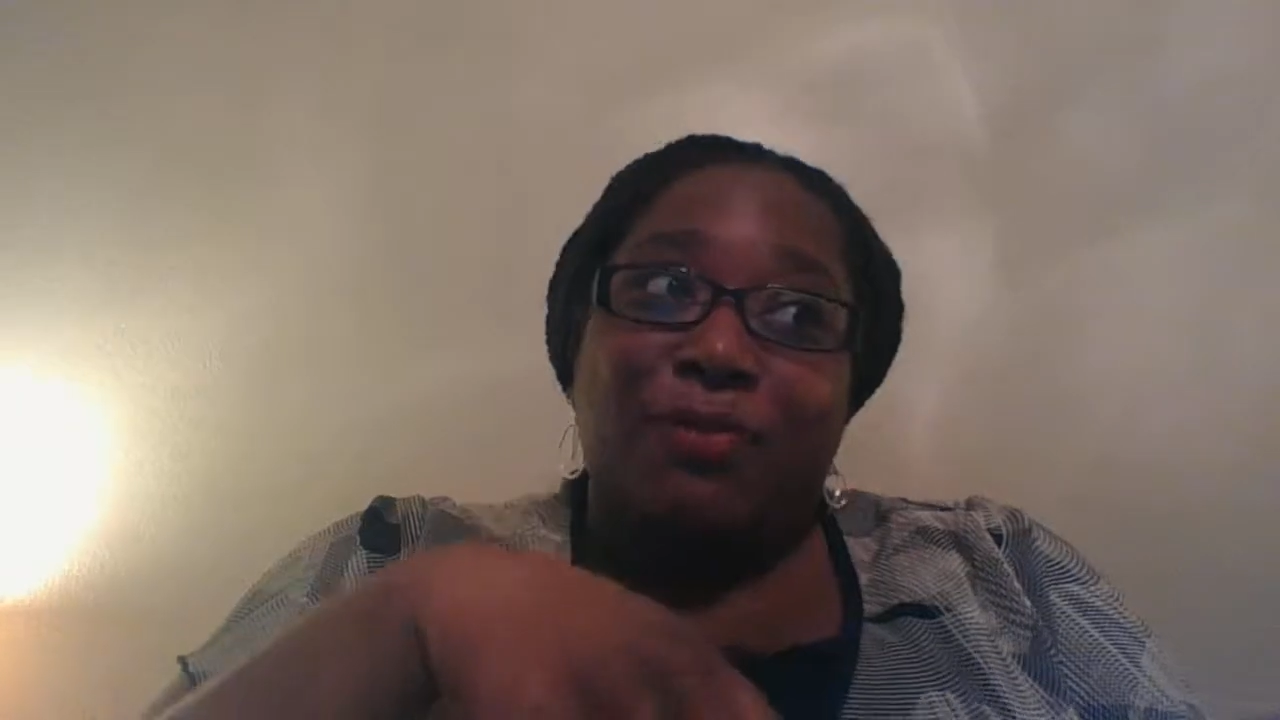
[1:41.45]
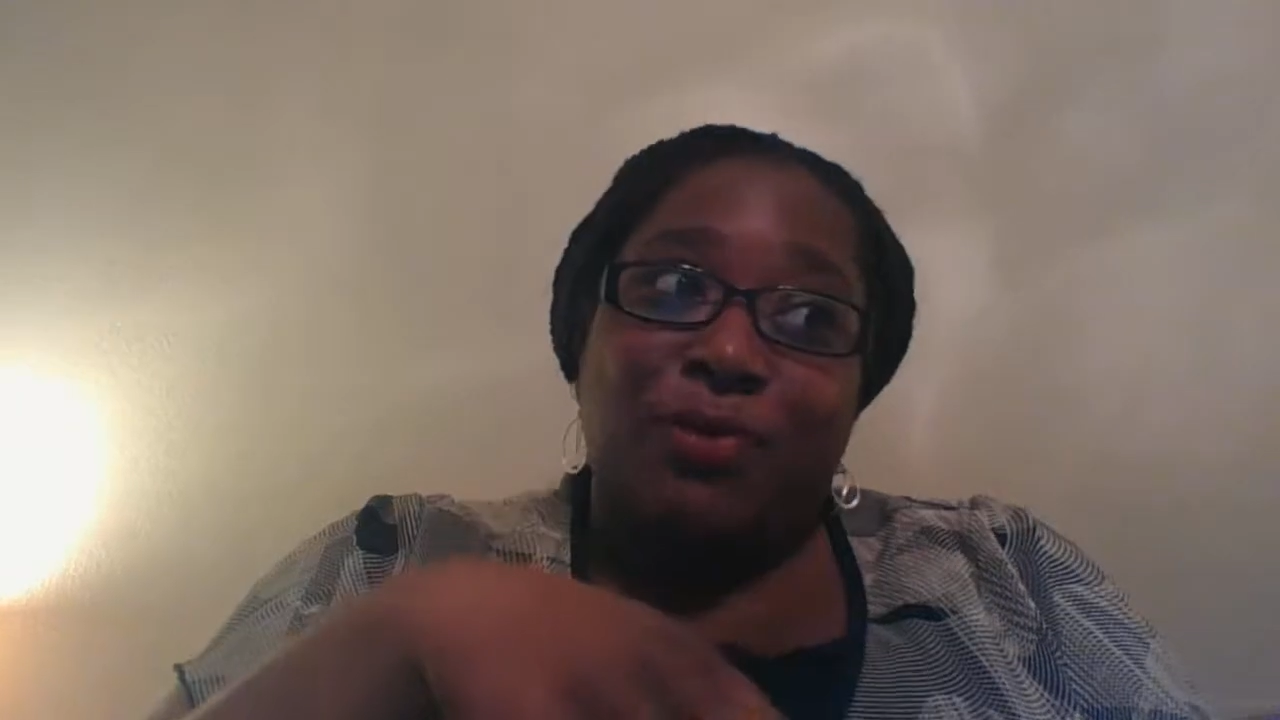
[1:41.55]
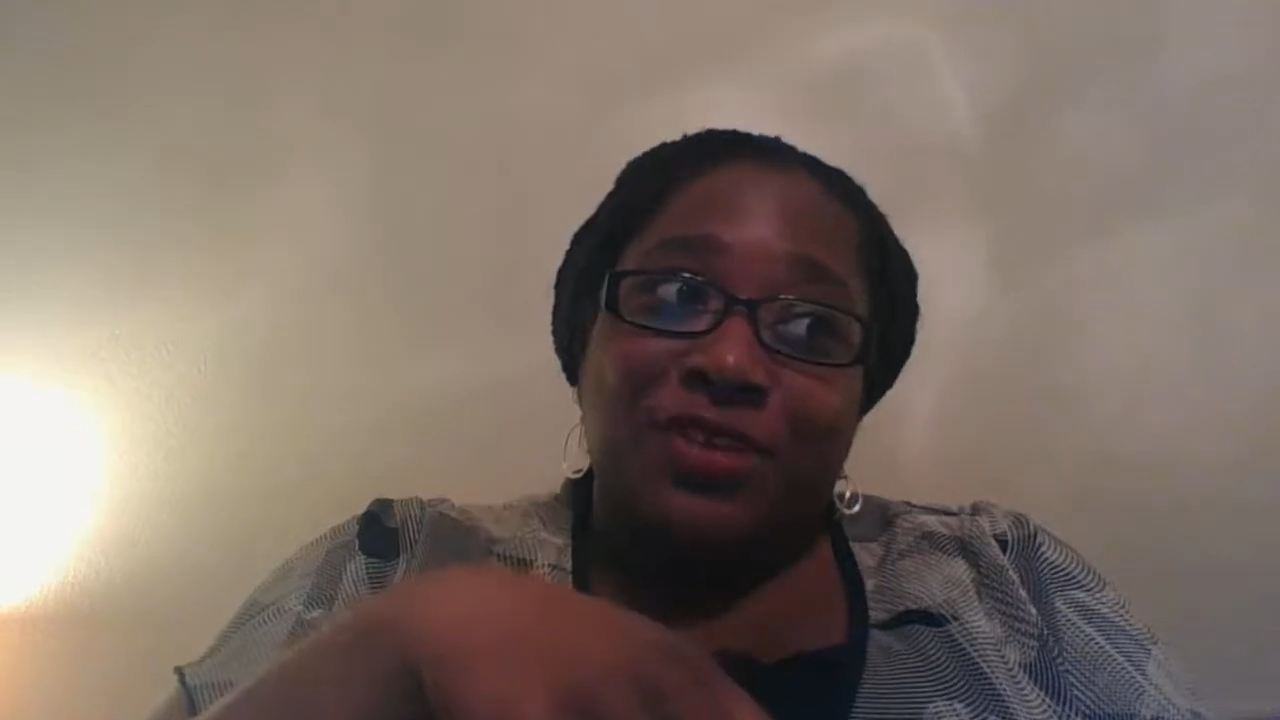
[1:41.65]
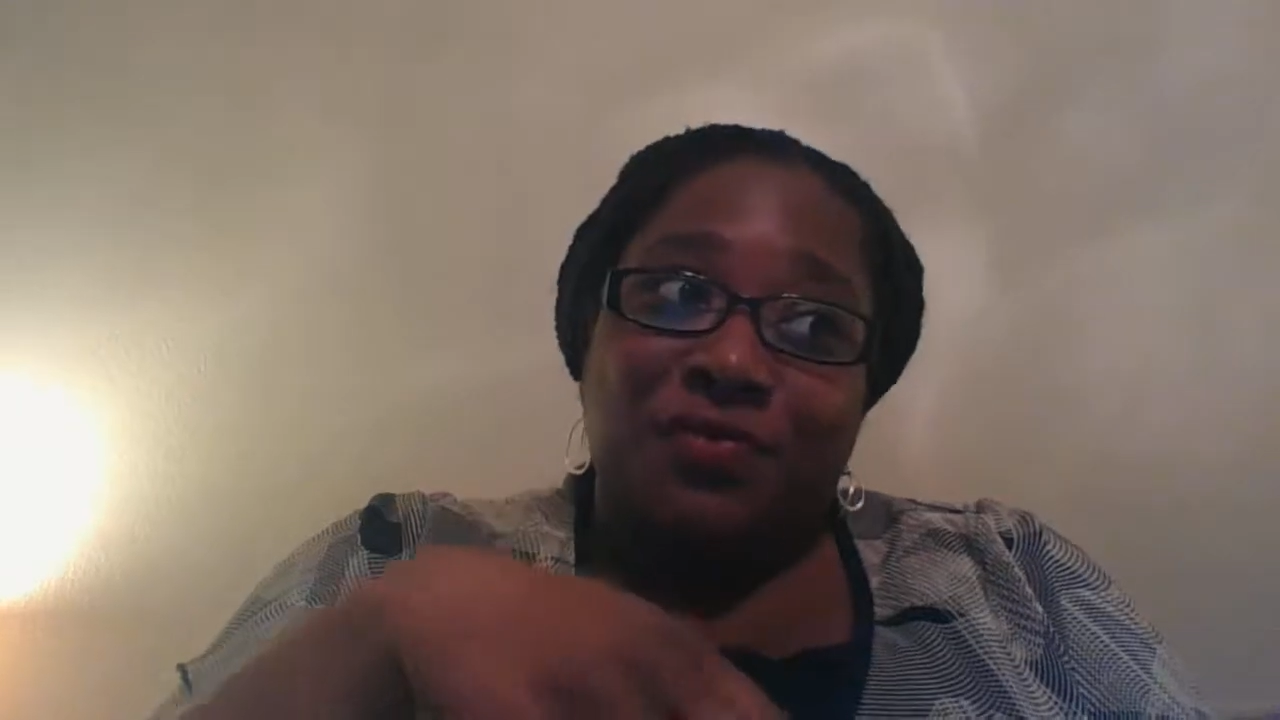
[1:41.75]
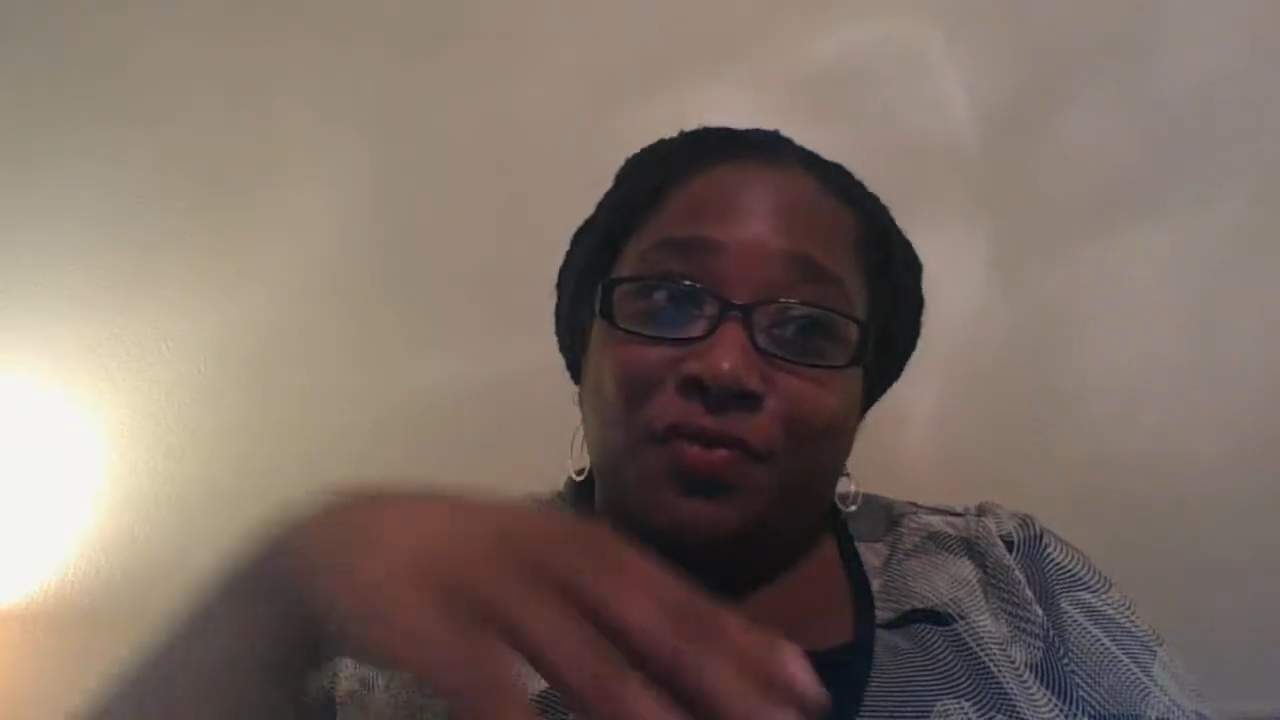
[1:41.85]

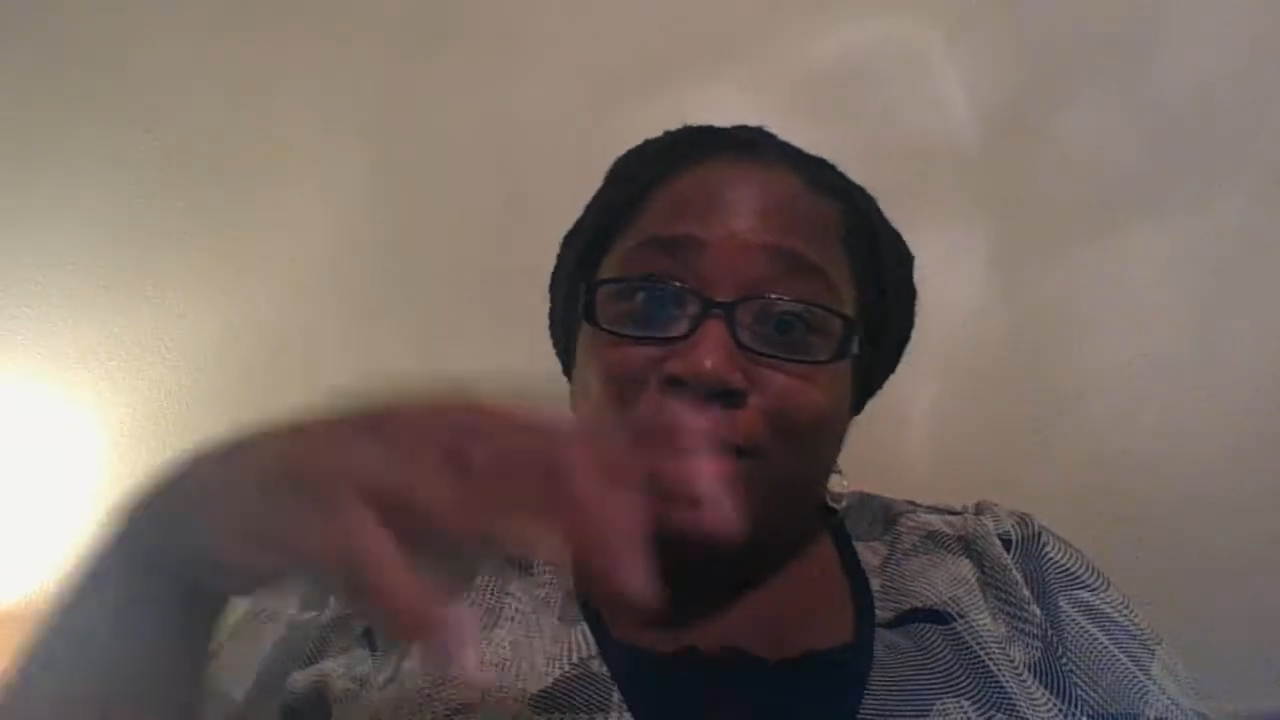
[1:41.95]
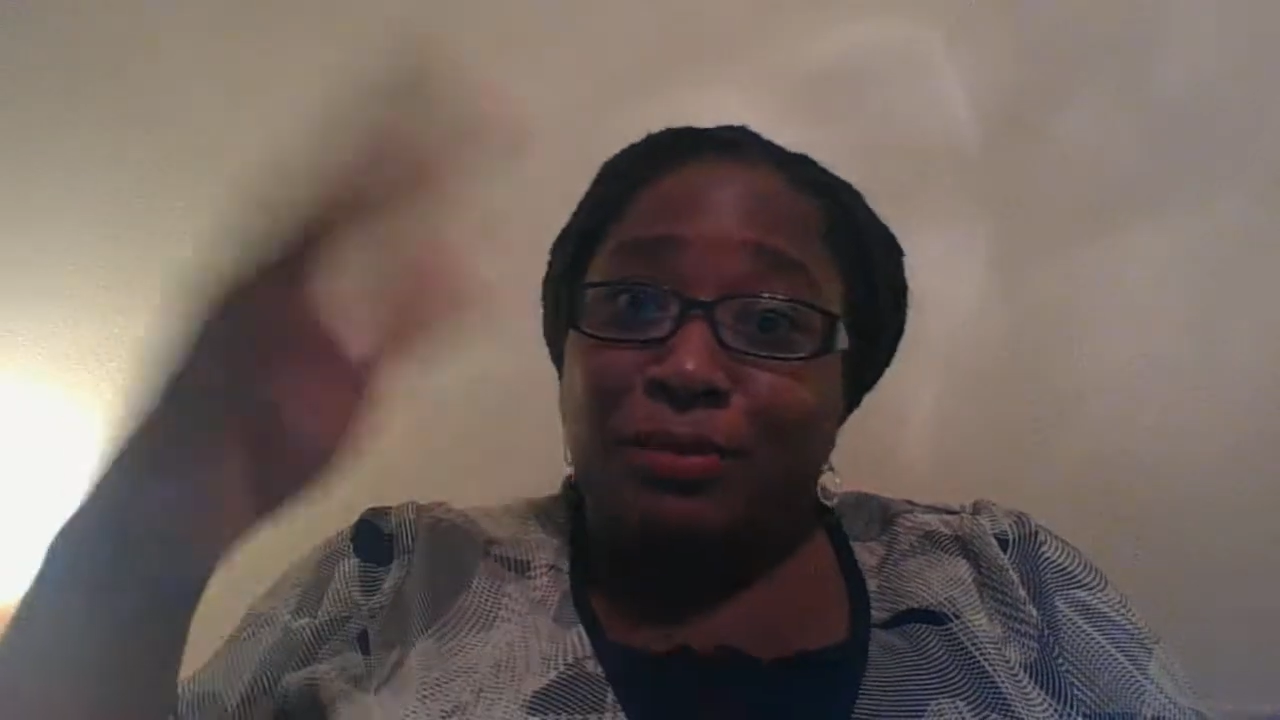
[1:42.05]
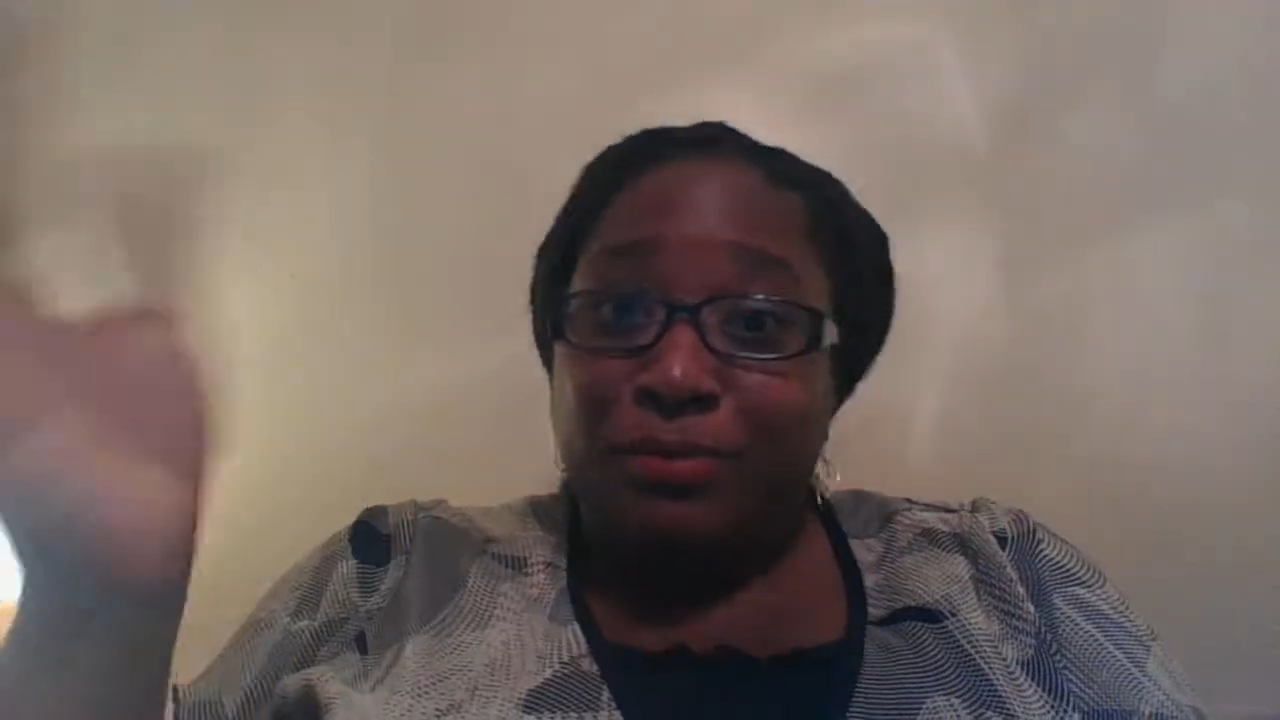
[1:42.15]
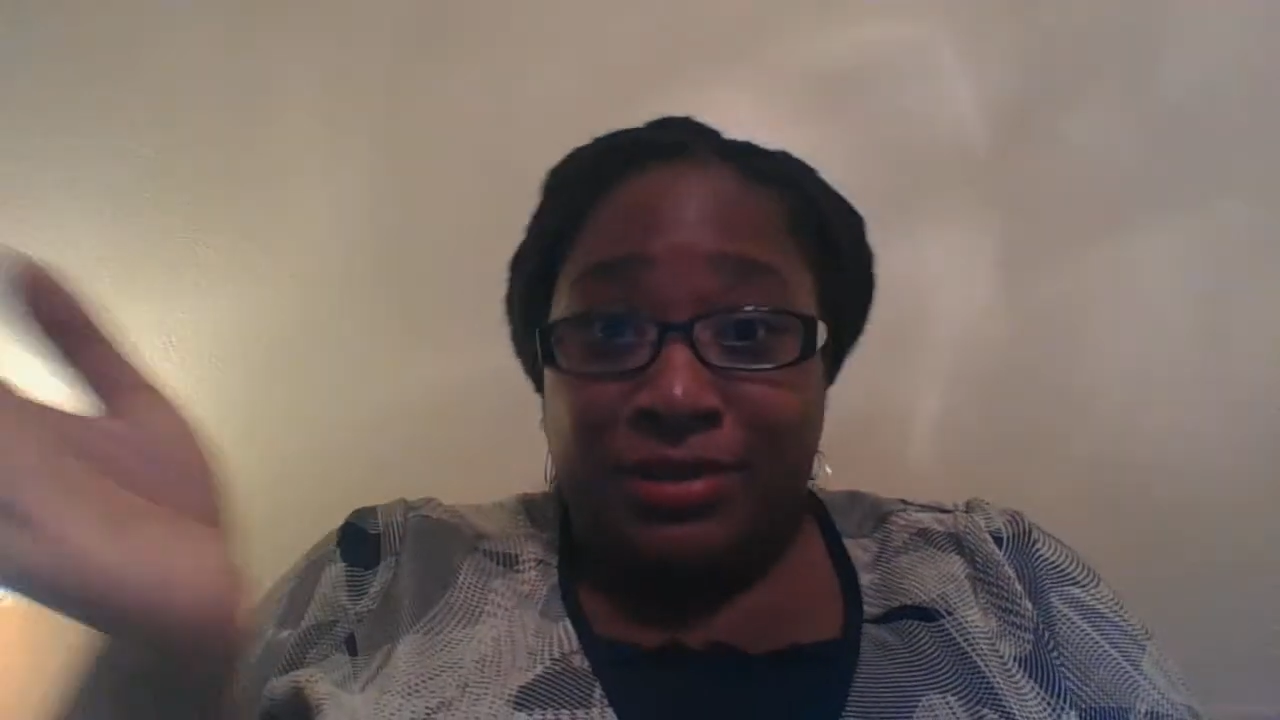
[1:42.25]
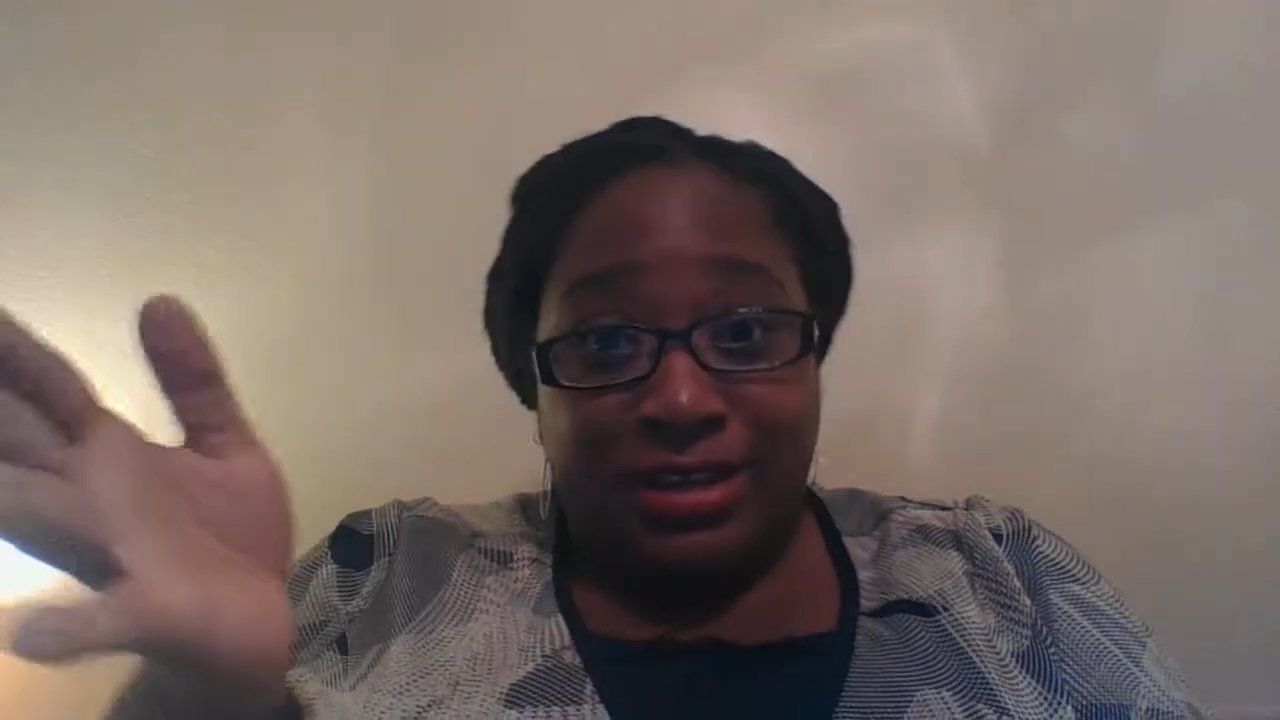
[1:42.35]
points from one,